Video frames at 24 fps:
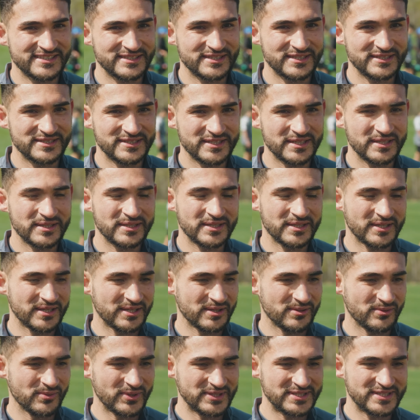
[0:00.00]
to see
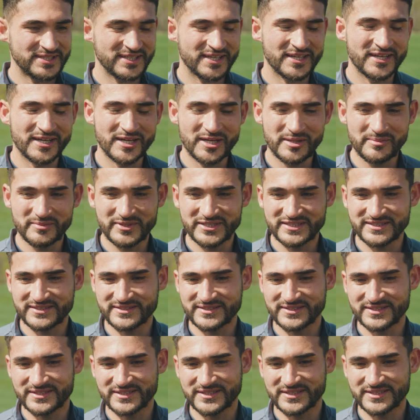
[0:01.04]
what's to come,
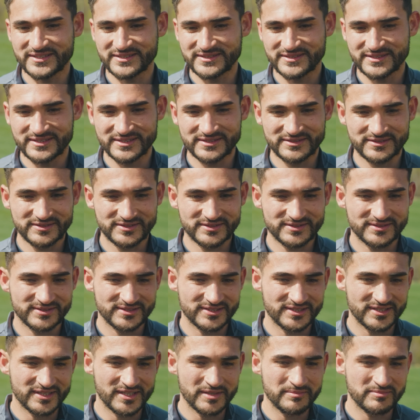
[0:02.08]
and the
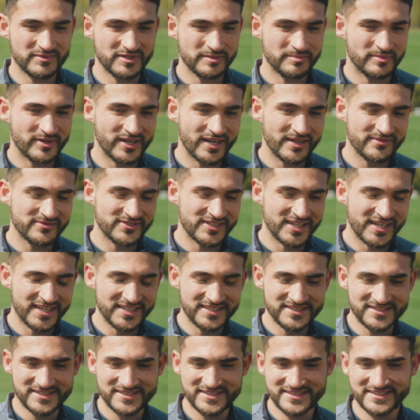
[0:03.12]
sleep deprived
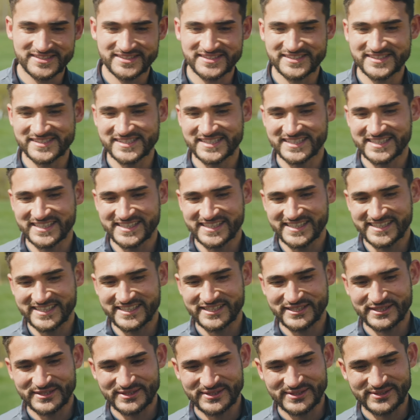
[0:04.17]
nights, and,
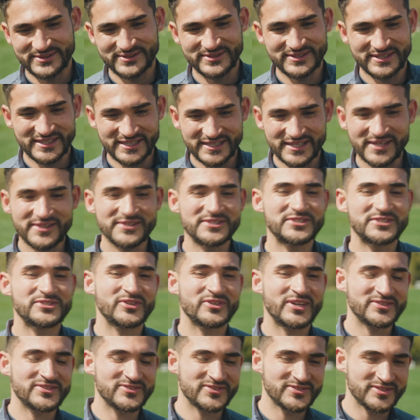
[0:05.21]
you know, the other
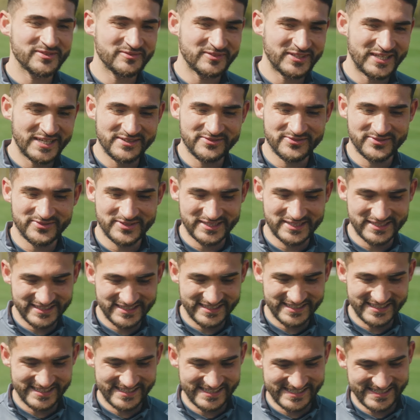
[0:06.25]
stresses of life.
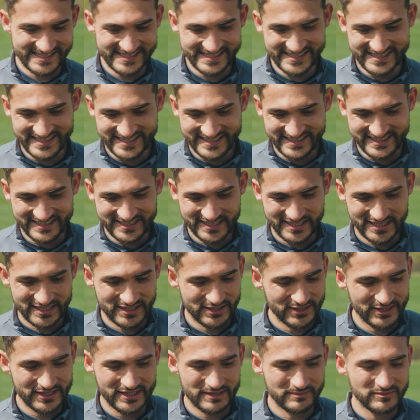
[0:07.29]
You
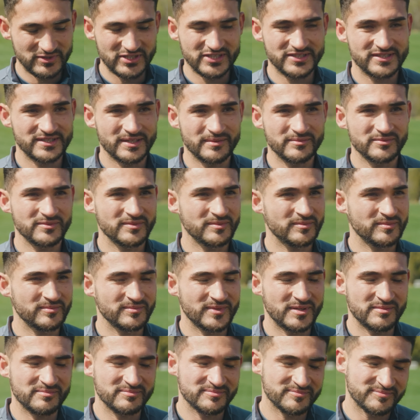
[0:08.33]
know, I'm
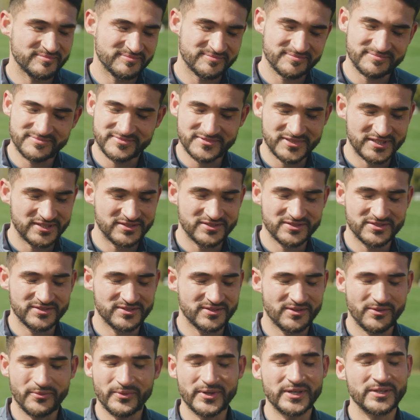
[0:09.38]
just
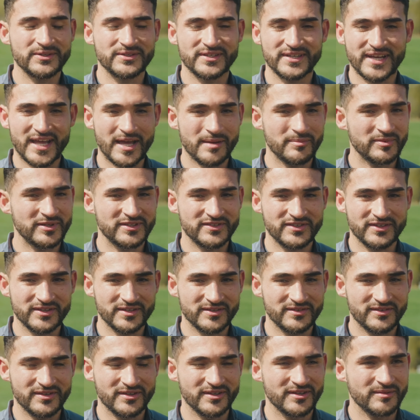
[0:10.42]
thrilled and happy to
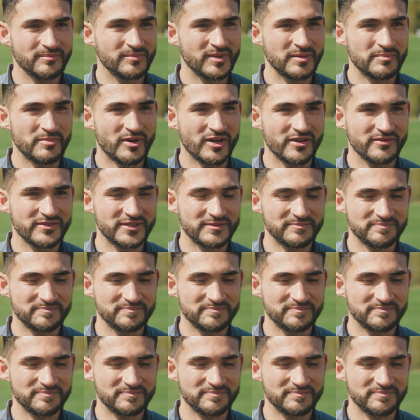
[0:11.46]
be part of it.